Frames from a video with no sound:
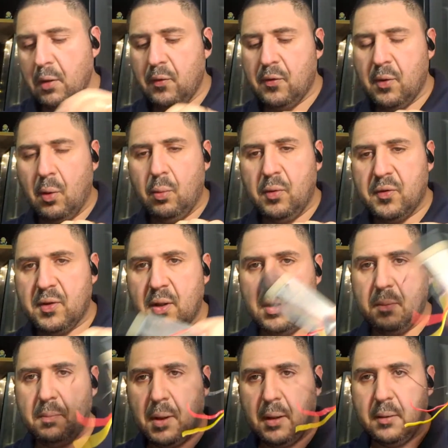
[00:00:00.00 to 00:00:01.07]
So we'll
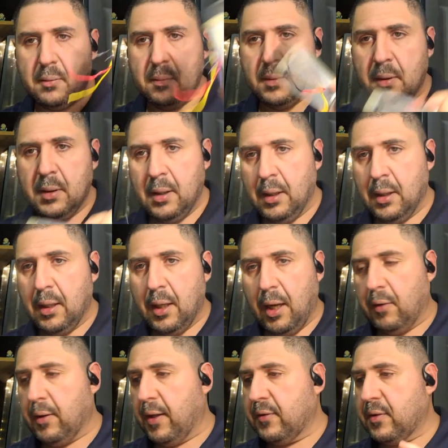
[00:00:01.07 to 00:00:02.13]
see about
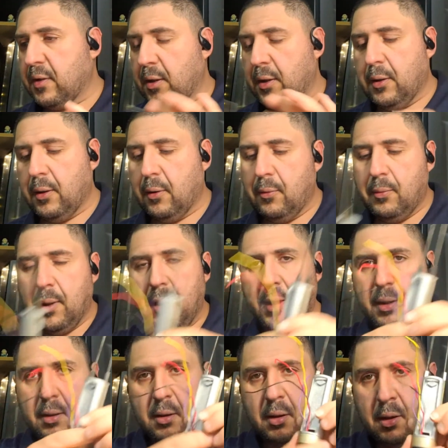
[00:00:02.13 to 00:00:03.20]
how that's gonna go, right?